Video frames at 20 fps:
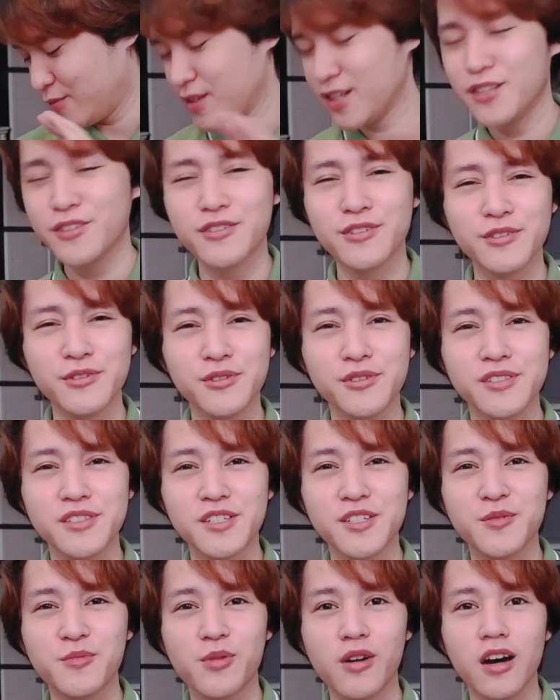introduce
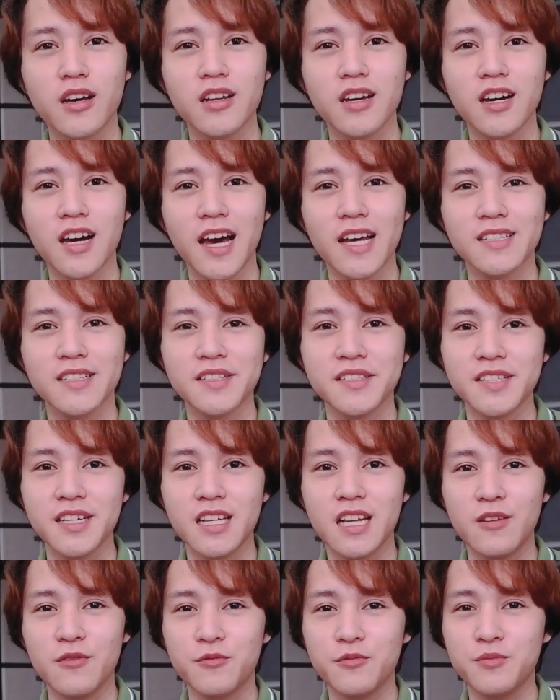this product. As I
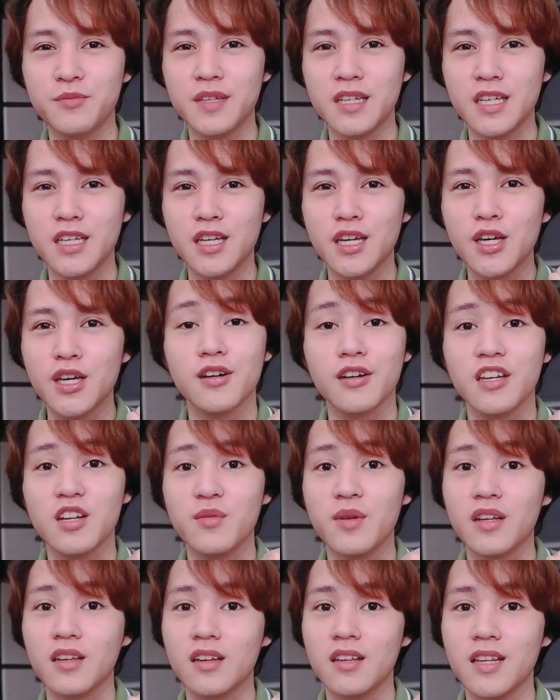said, I'll be talking
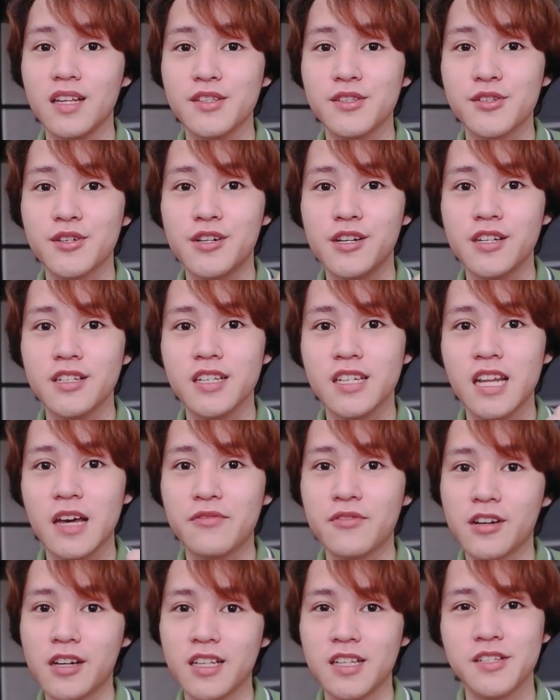about cleansers, and
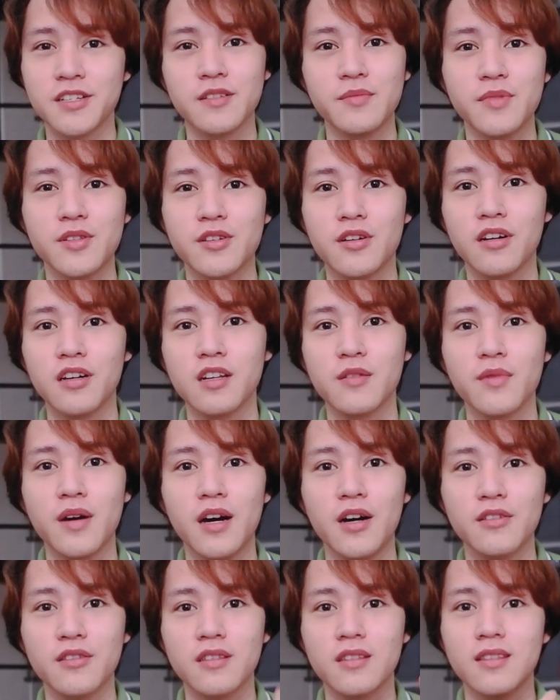after cleansers, I'll be talking
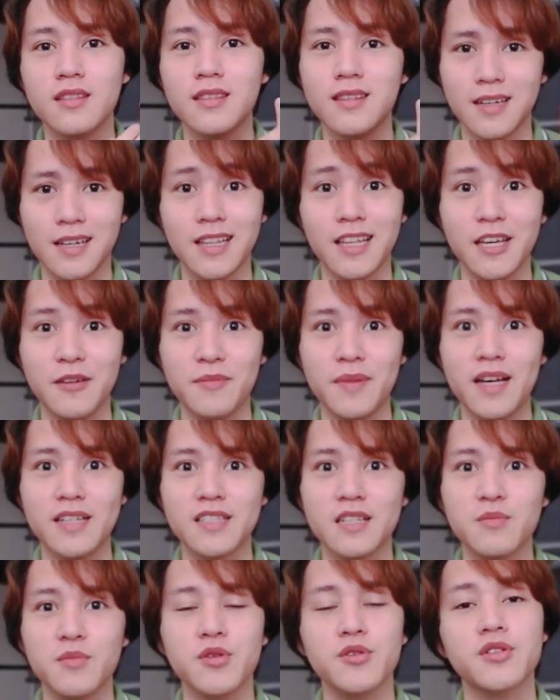about the clay
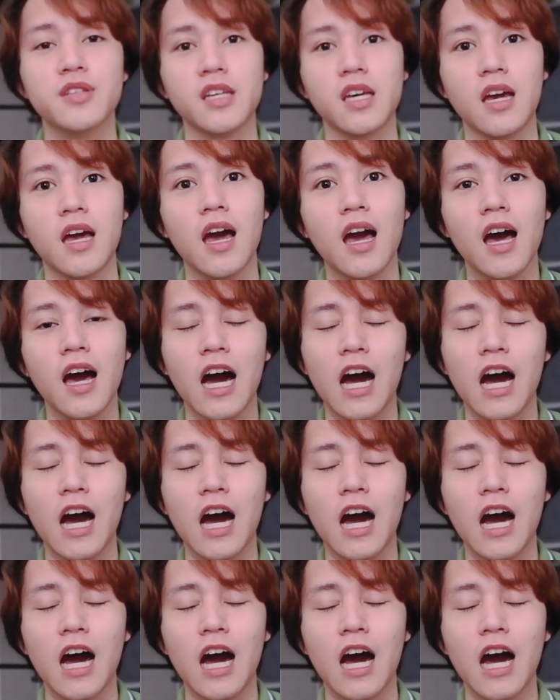mask I'm using.